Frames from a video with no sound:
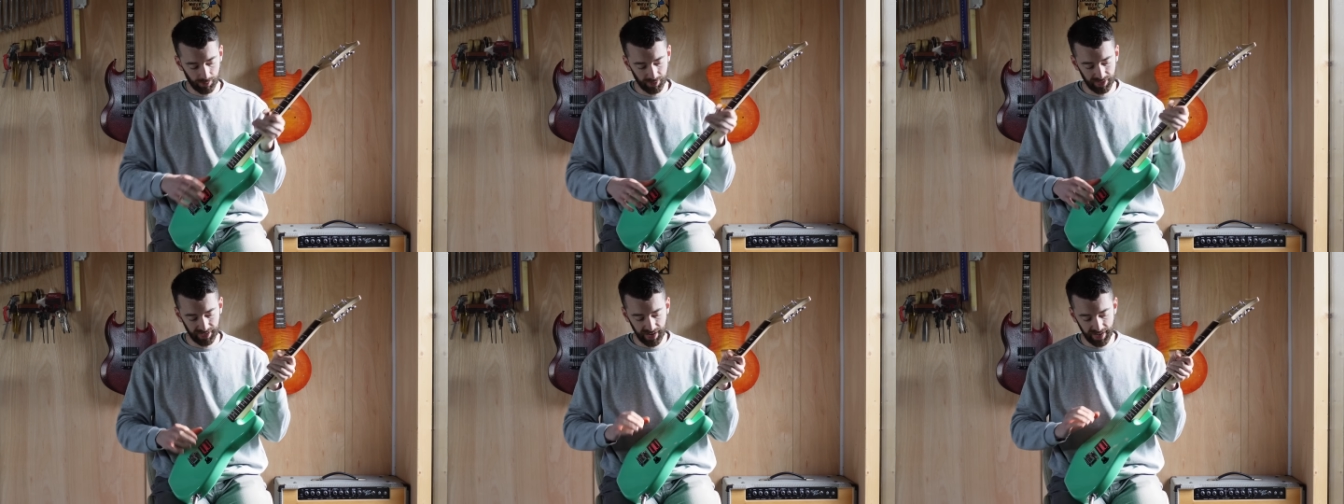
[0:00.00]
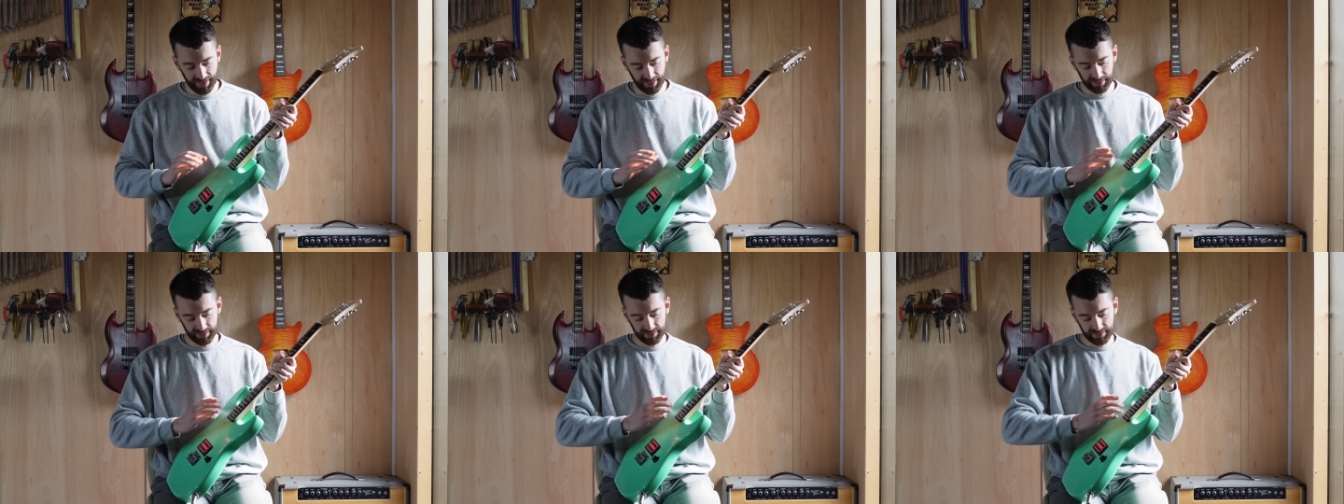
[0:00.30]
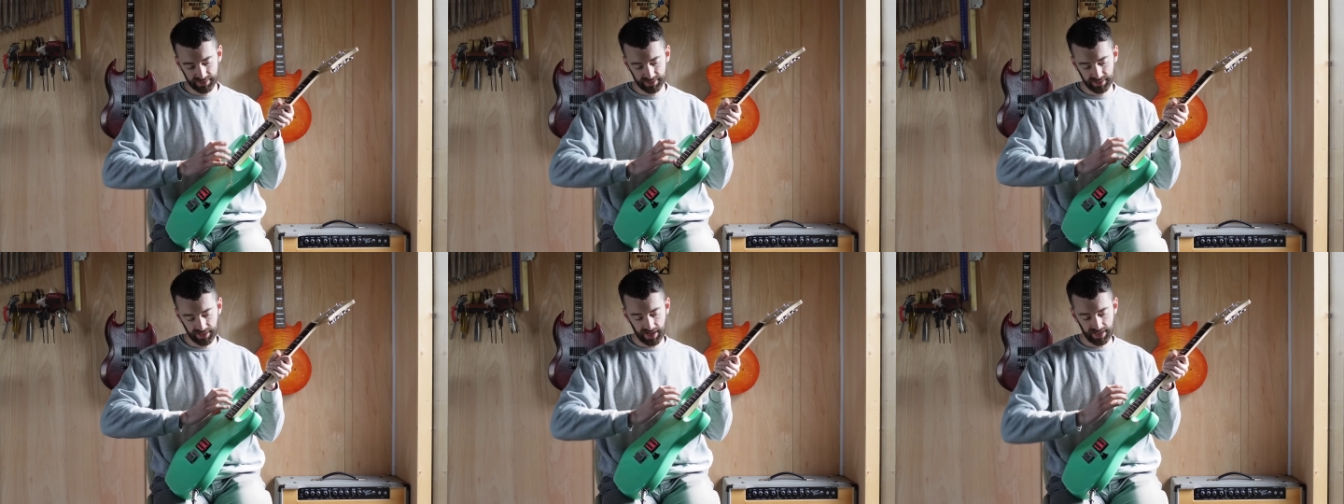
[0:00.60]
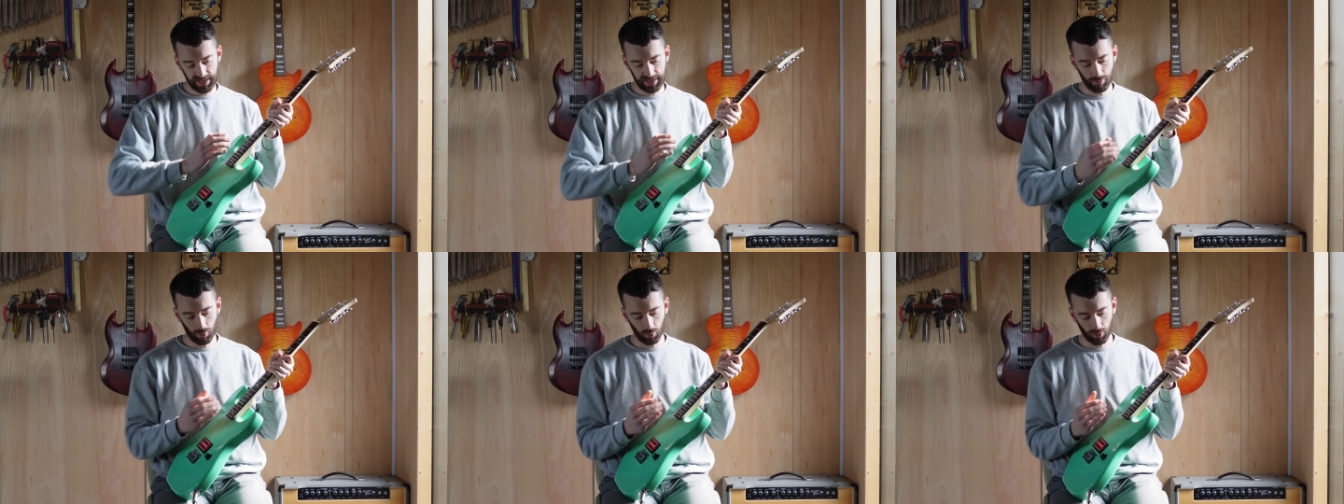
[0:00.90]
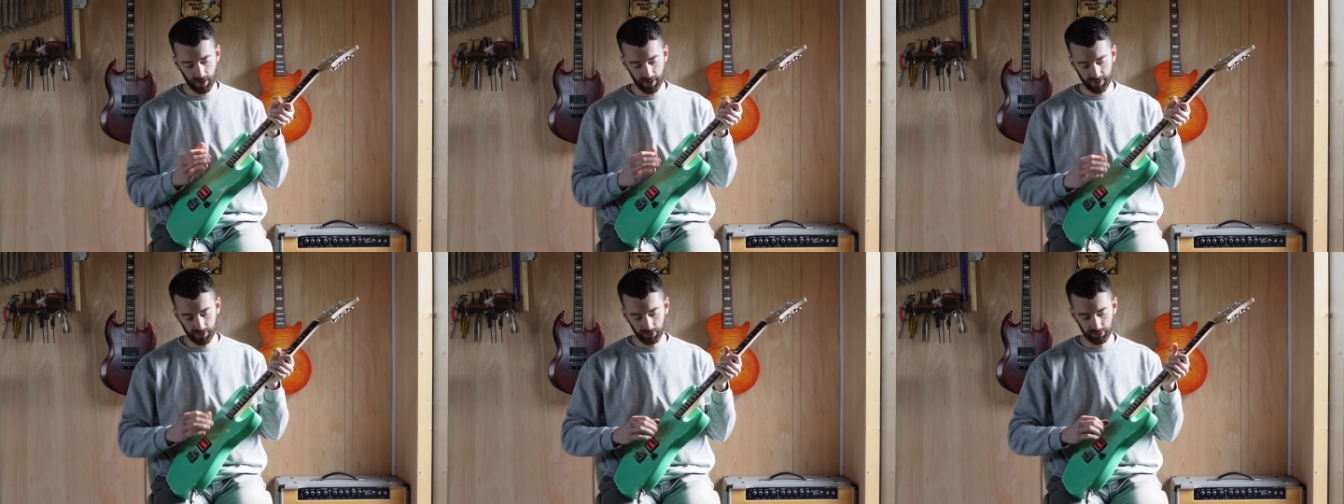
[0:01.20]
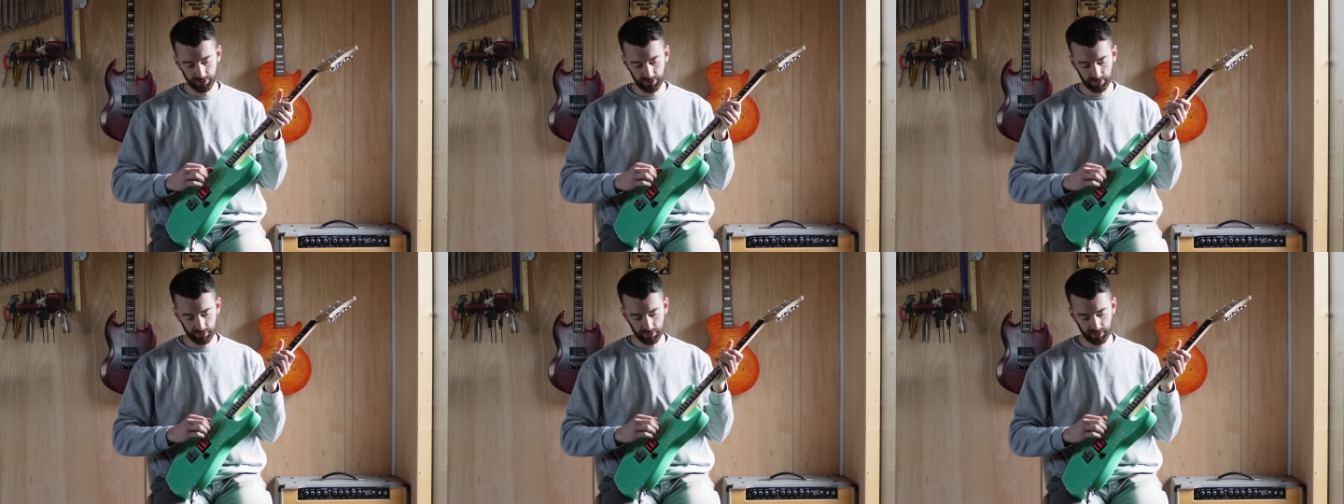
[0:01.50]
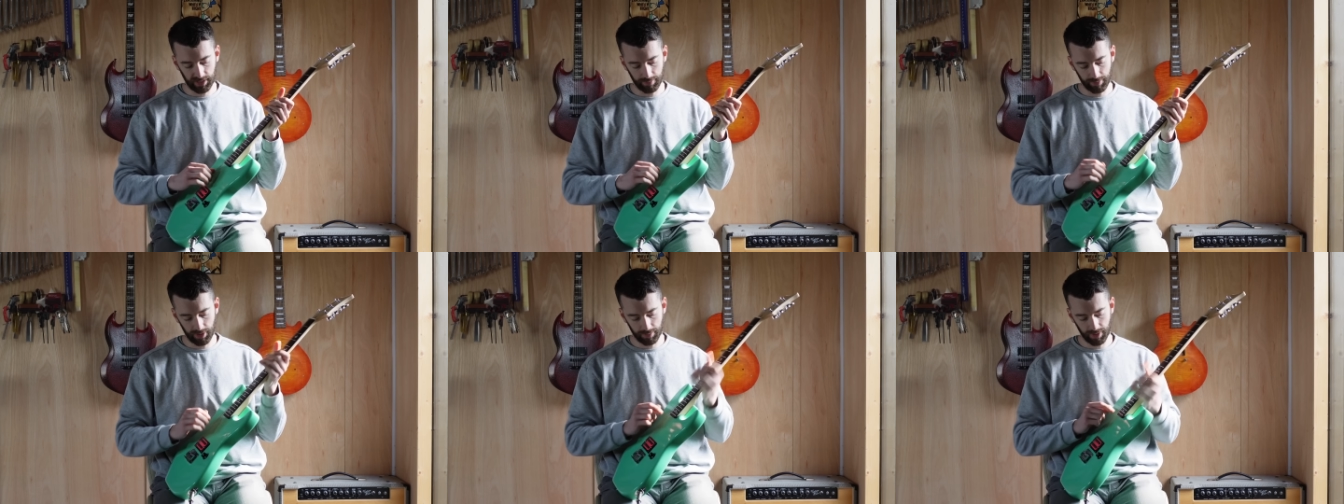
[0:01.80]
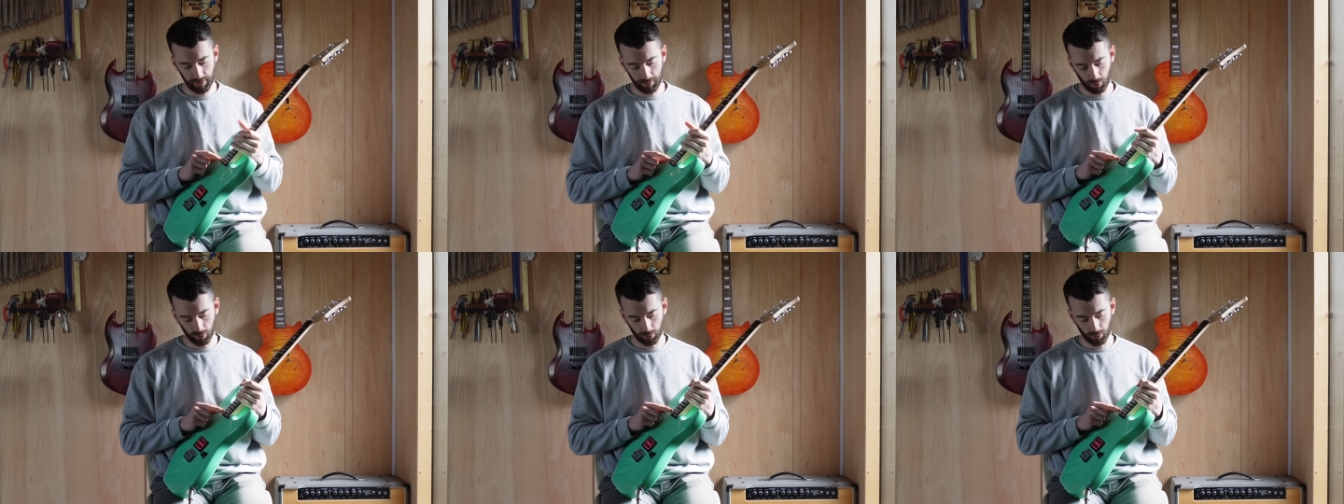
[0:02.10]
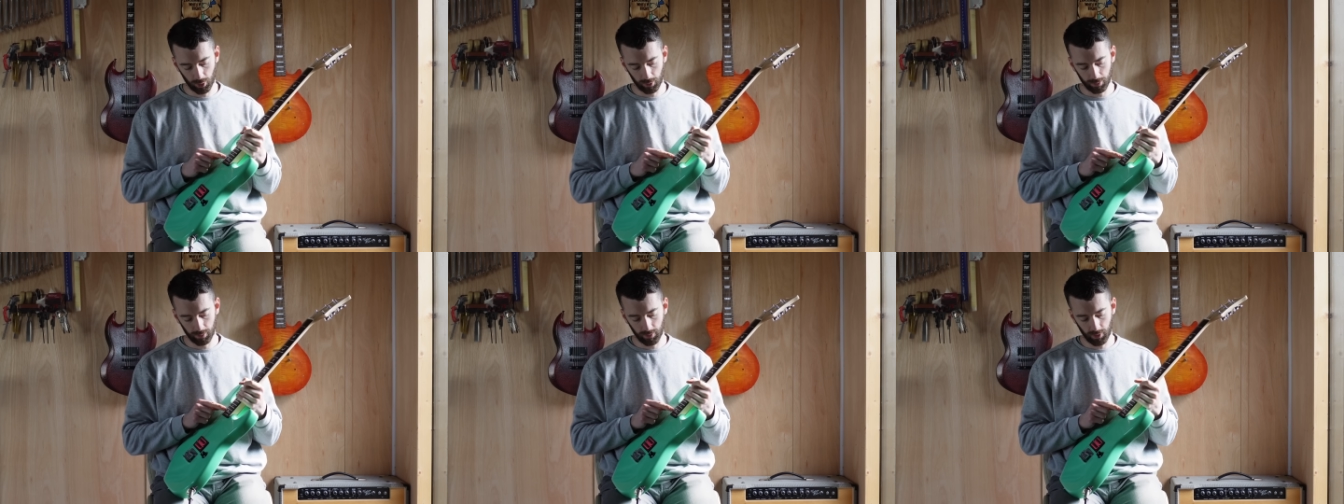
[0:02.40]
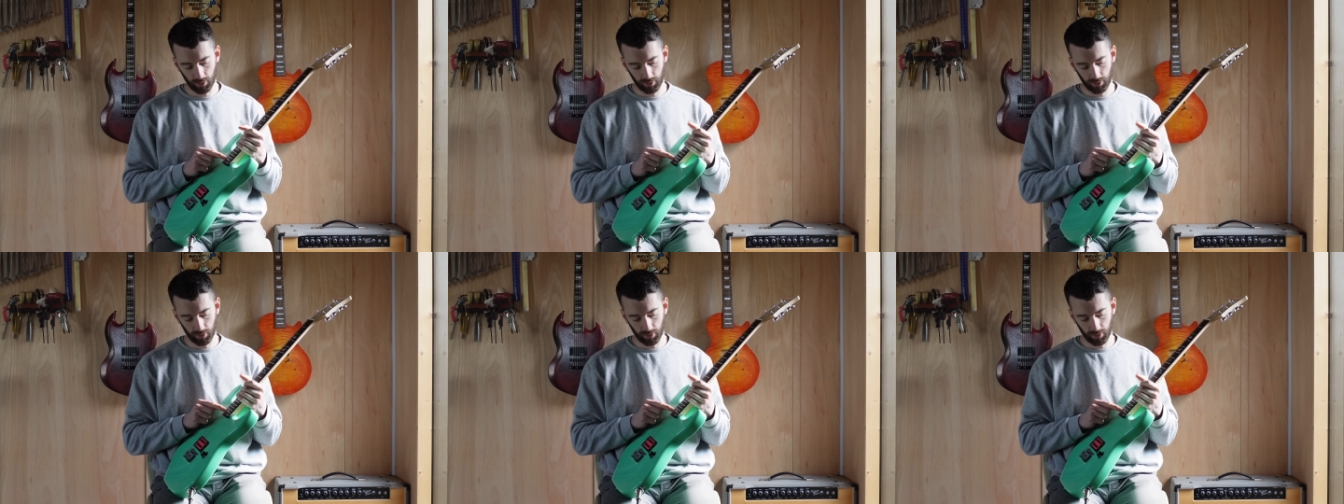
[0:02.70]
would like it slightly more angled to give me a bit more room